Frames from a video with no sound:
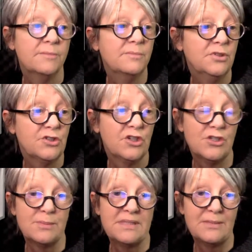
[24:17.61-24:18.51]
but
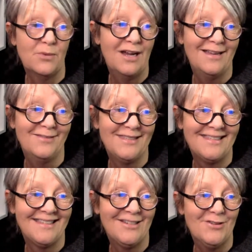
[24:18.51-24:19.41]
husbands and wives,
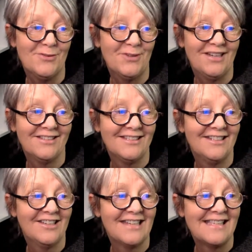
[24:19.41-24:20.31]
no,
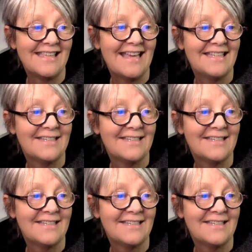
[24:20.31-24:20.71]
not as yet.